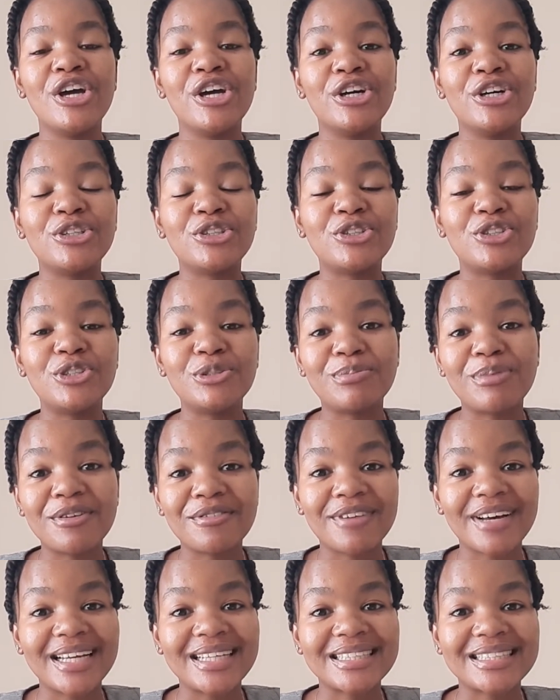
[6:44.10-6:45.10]

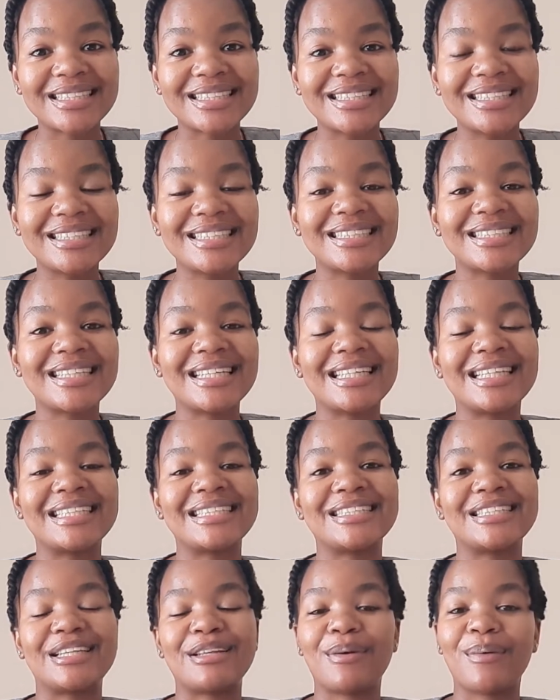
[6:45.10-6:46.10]
supervisors. And I
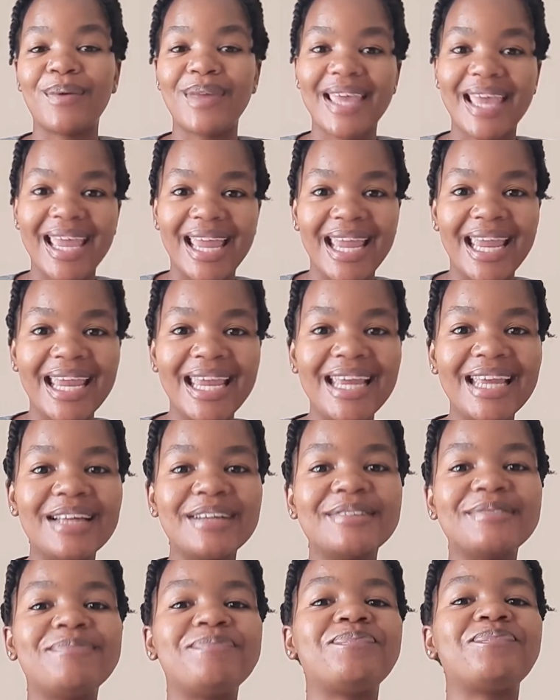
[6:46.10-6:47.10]
said, okay.
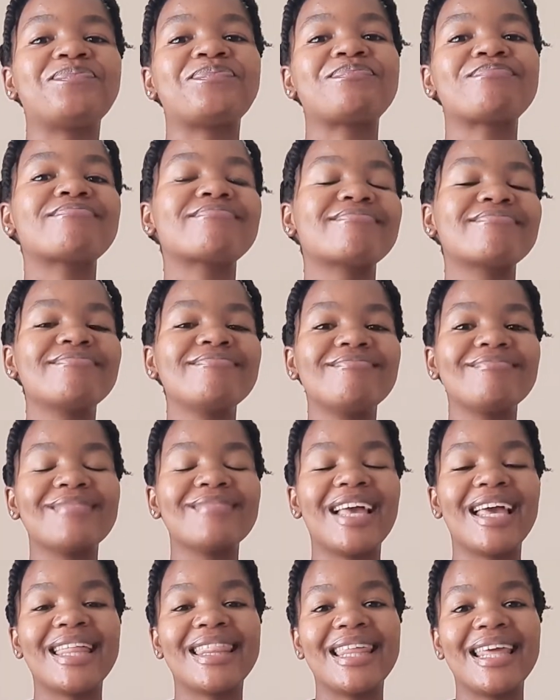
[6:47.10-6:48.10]

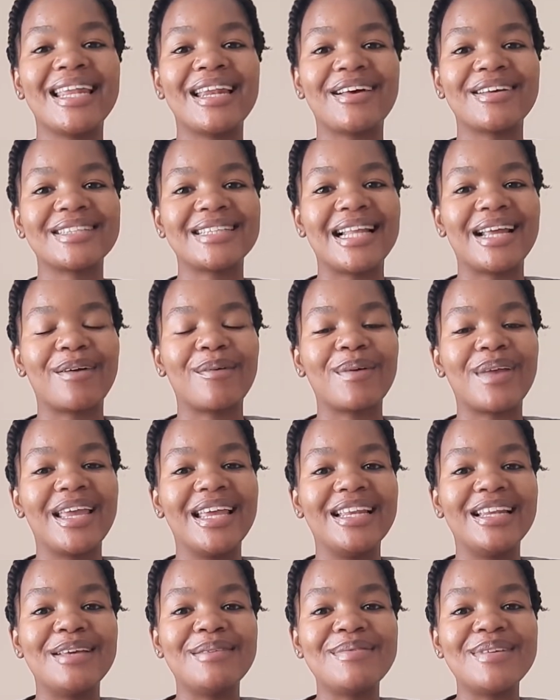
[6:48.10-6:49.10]
Then I was like,
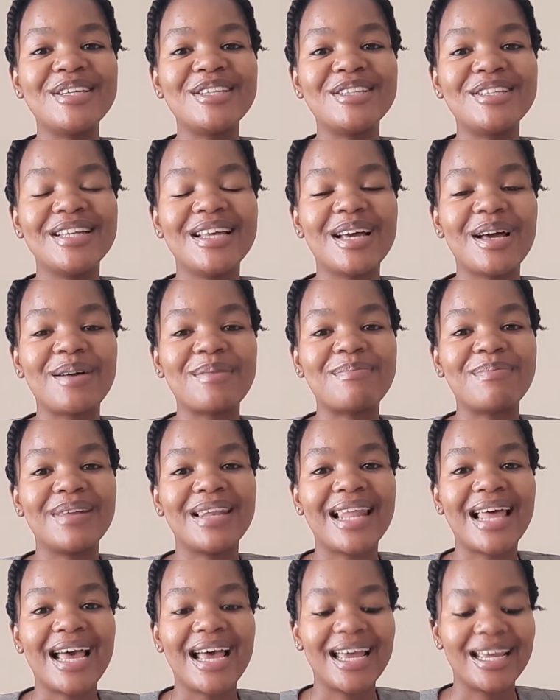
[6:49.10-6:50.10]
okay, let me
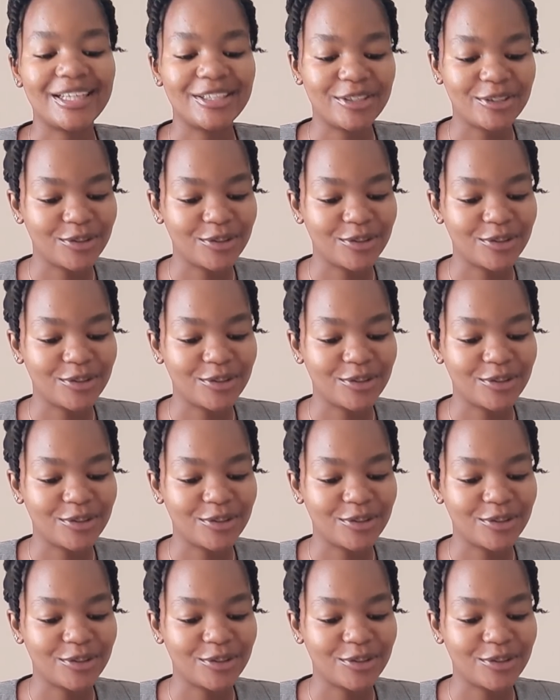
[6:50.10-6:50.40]
apply